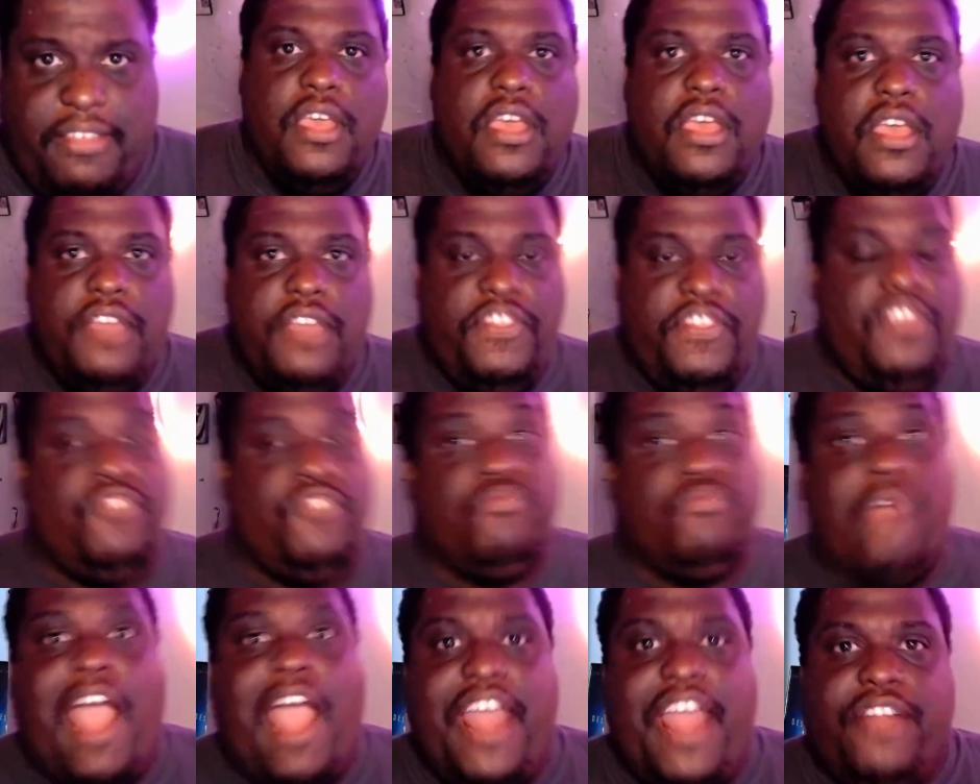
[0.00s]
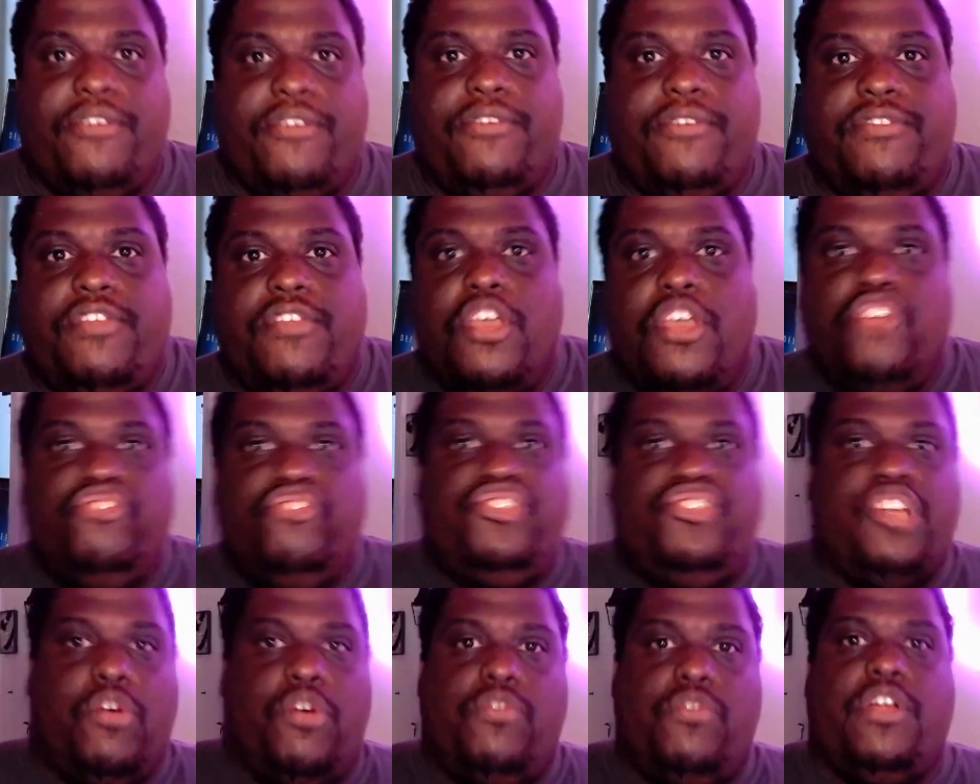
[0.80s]
These writers
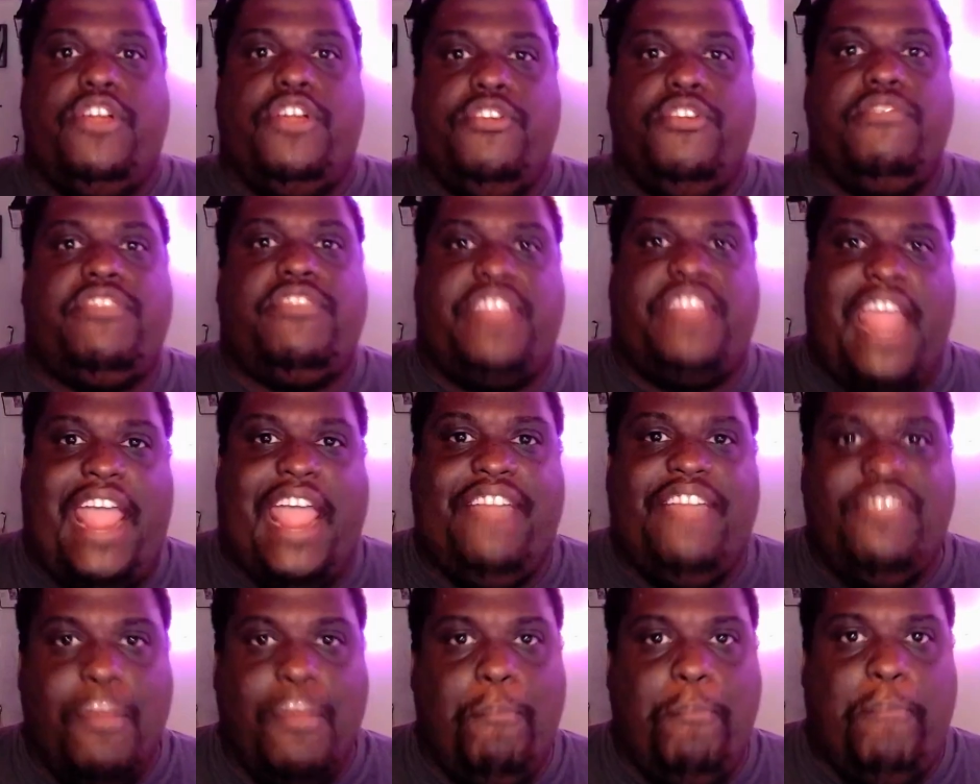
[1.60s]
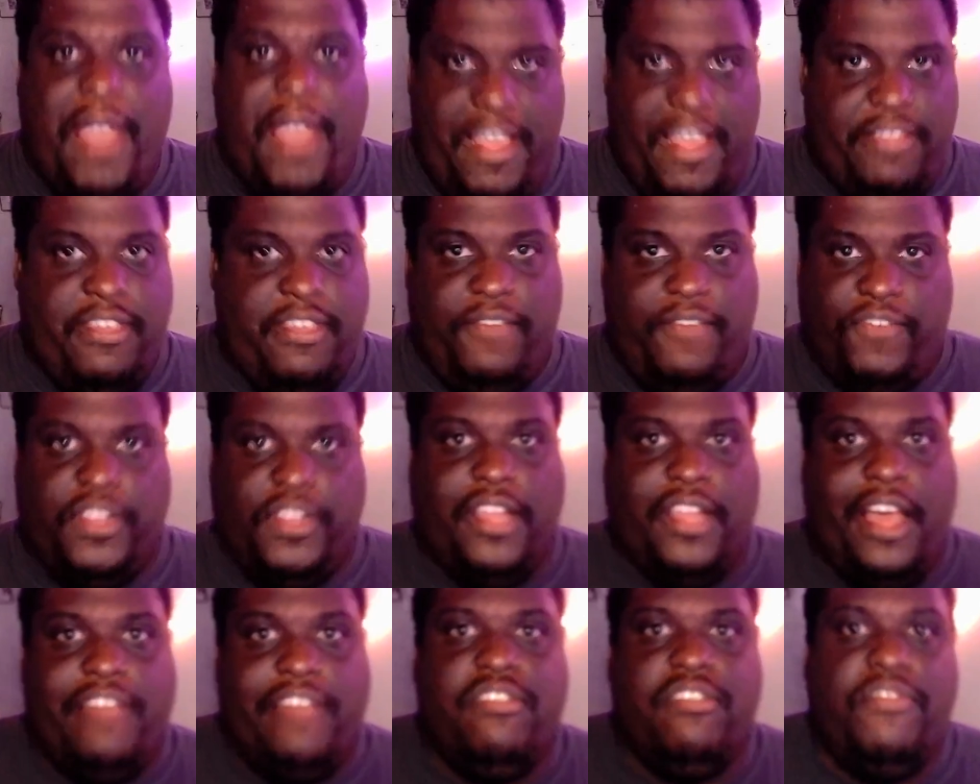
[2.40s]
don't understand the basic
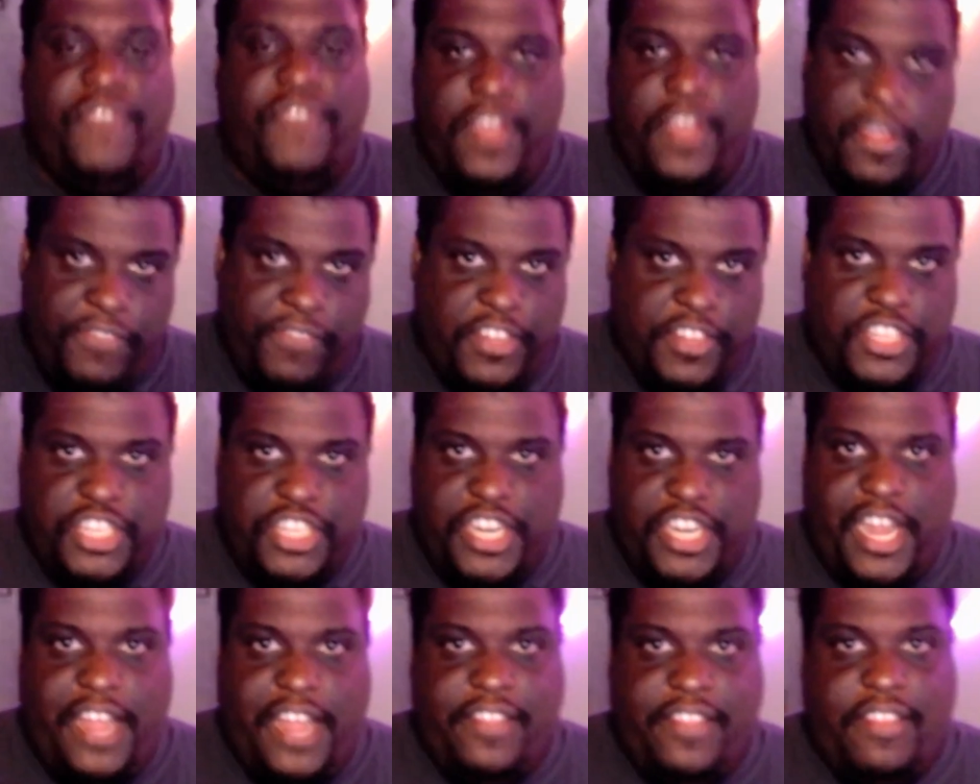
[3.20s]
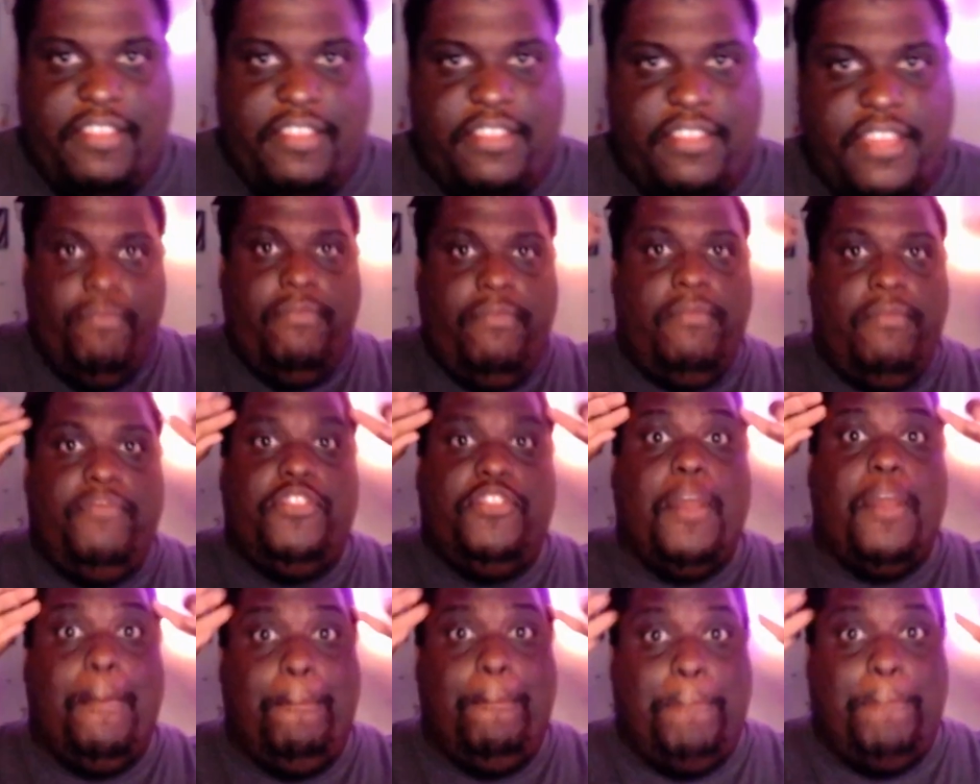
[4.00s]
philosophy of the Jedi and the Sith. The
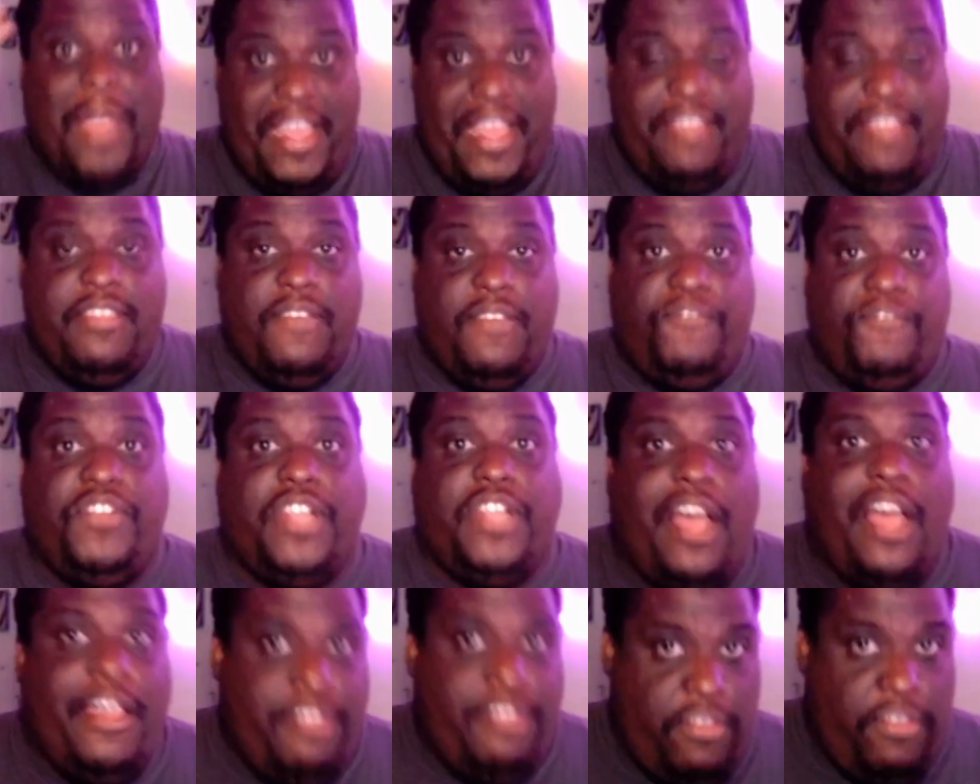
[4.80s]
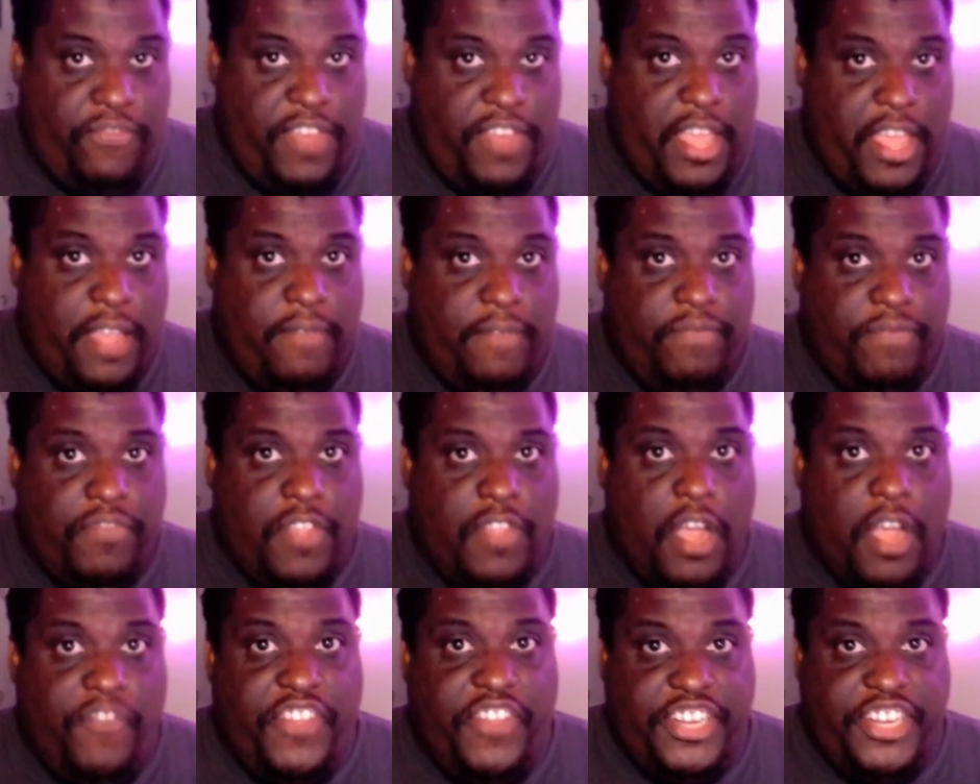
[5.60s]
basic philosophy of the
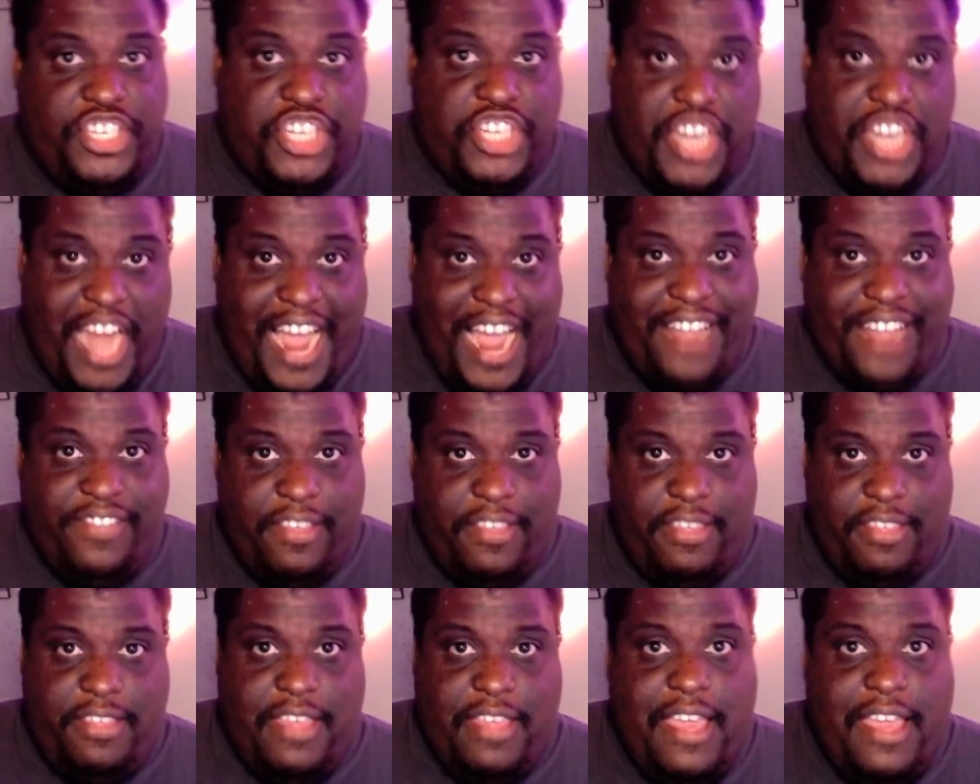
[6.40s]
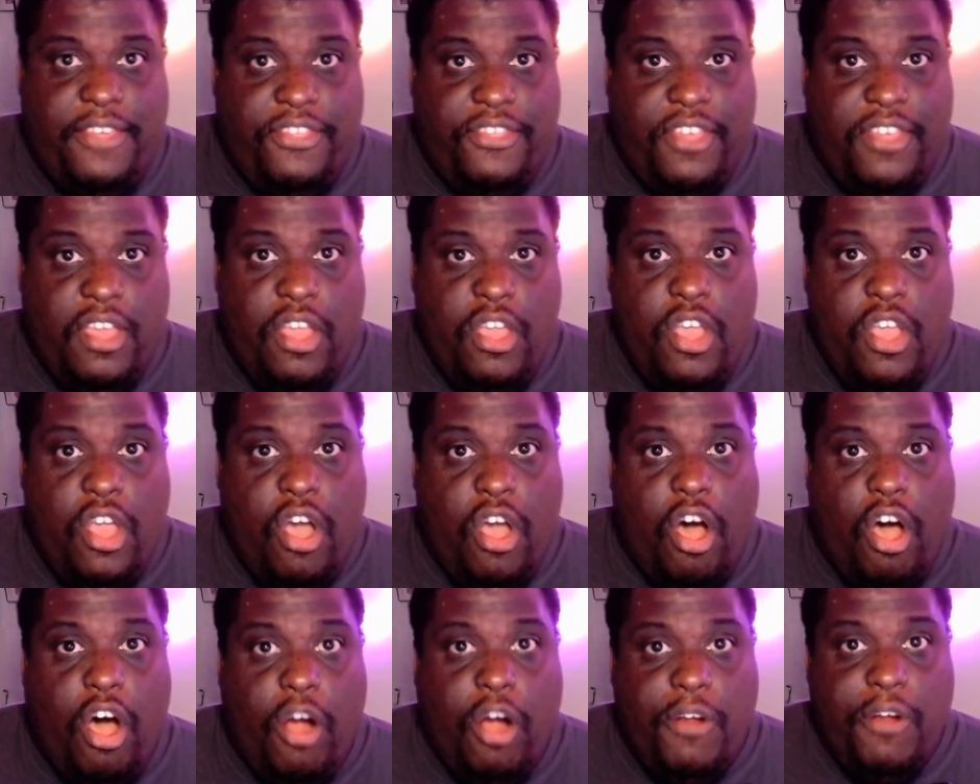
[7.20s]
Jedi and the Sith
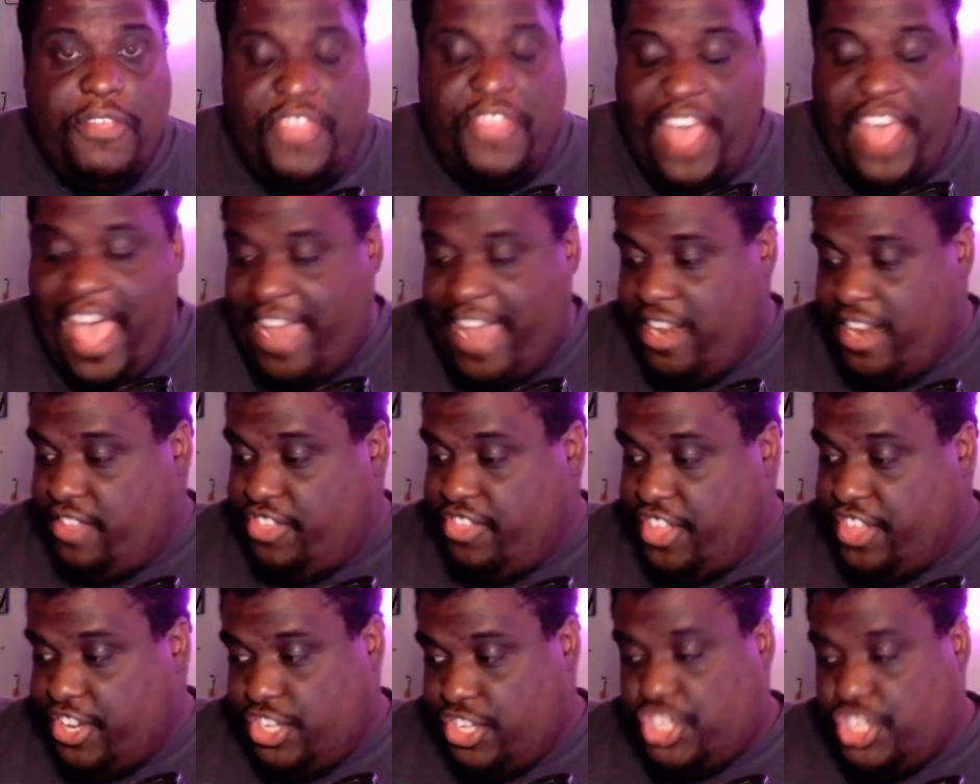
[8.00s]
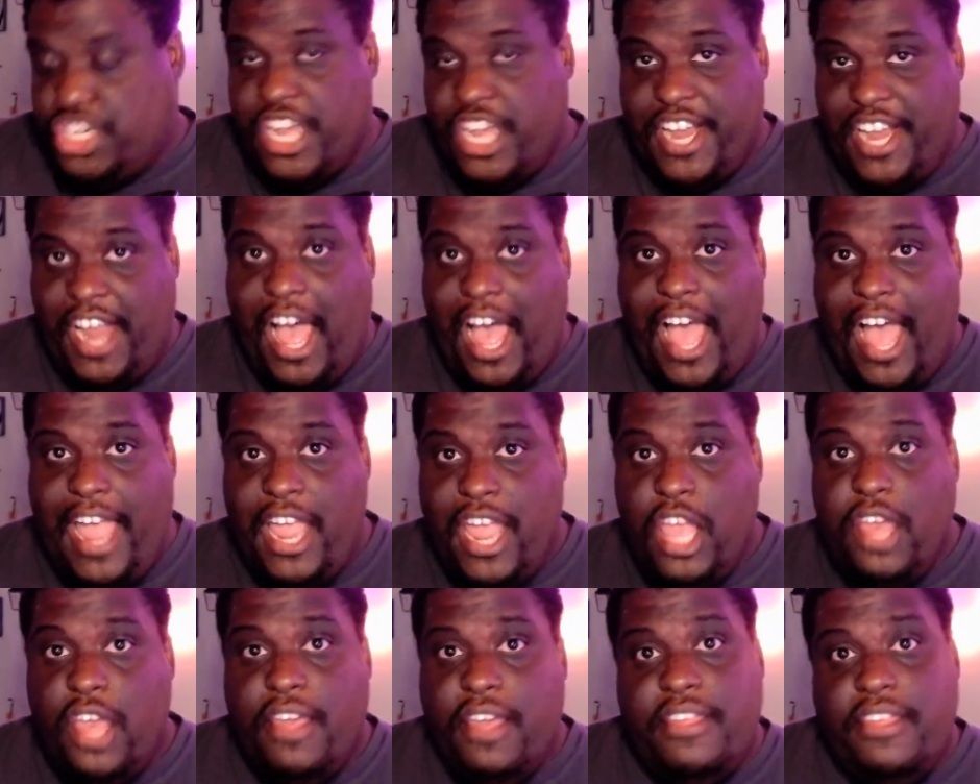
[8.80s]
are that the Jedi
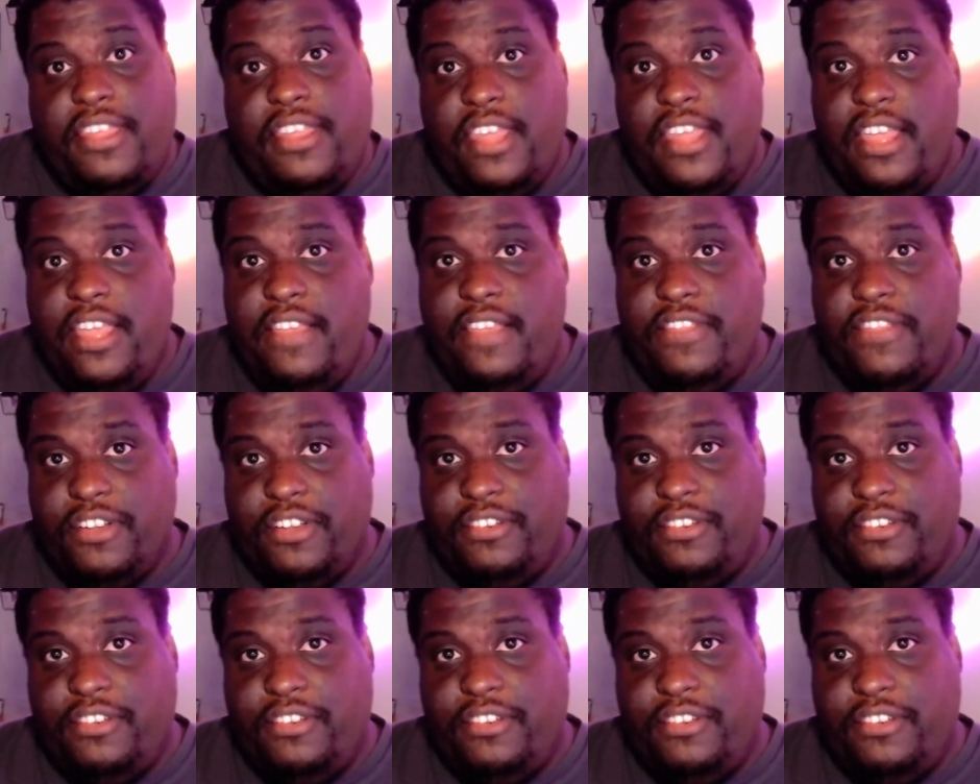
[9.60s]
see the